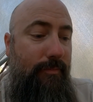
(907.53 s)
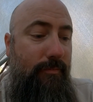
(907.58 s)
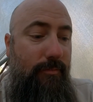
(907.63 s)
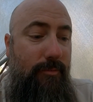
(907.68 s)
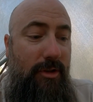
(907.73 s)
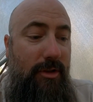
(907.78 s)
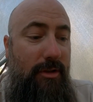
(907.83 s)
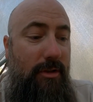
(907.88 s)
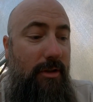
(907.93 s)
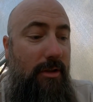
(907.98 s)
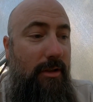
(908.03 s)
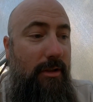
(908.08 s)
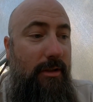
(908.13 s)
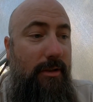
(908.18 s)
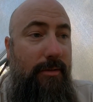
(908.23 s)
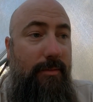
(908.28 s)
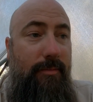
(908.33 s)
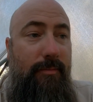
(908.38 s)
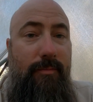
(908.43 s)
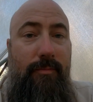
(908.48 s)
Just gonna
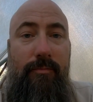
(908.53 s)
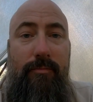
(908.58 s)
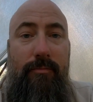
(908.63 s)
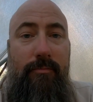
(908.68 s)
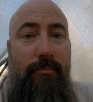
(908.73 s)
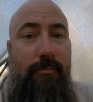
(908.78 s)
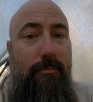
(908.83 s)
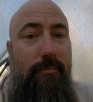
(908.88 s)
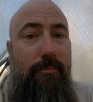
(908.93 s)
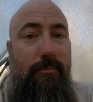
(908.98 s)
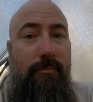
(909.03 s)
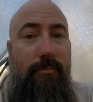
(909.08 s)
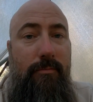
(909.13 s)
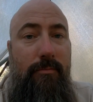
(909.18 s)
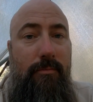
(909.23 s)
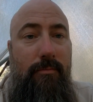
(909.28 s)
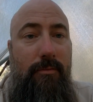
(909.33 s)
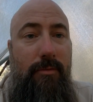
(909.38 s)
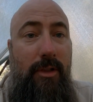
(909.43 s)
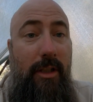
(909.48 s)

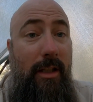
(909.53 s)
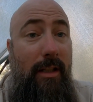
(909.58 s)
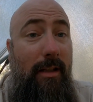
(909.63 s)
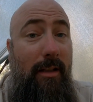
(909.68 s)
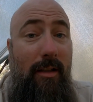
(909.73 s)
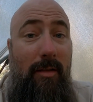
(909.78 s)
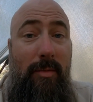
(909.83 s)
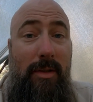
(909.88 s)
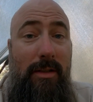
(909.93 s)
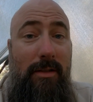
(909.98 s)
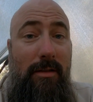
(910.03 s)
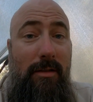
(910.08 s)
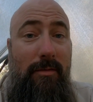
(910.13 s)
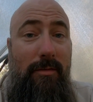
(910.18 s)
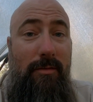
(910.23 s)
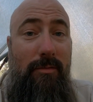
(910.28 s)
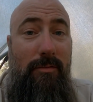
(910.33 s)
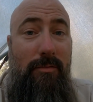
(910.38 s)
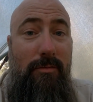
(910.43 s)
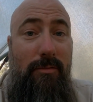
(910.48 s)
take care of myself
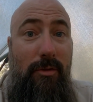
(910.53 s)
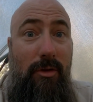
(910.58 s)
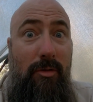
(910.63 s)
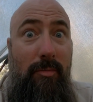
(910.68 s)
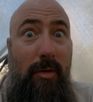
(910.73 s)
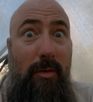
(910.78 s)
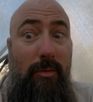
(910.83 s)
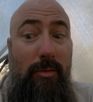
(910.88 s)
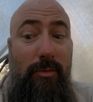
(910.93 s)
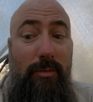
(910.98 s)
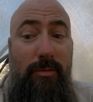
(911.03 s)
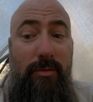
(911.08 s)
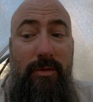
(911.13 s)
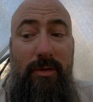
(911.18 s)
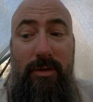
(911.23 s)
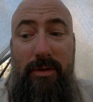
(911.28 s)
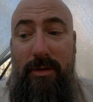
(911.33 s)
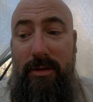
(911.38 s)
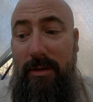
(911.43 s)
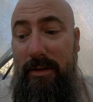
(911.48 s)
and nurse my
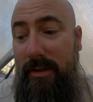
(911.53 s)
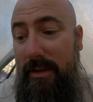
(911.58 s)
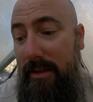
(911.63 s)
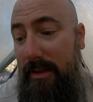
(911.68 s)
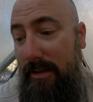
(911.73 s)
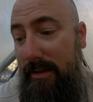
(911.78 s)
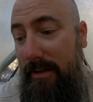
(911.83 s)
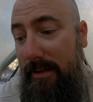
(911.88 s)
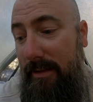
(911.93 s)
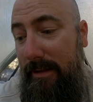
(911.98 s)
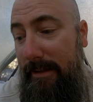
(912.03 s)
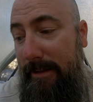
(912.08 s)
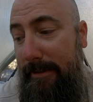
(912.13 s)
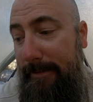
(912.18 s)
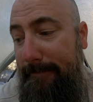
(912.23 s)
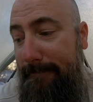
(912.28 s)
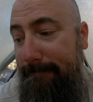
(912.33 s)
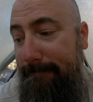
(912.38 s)
wounds, and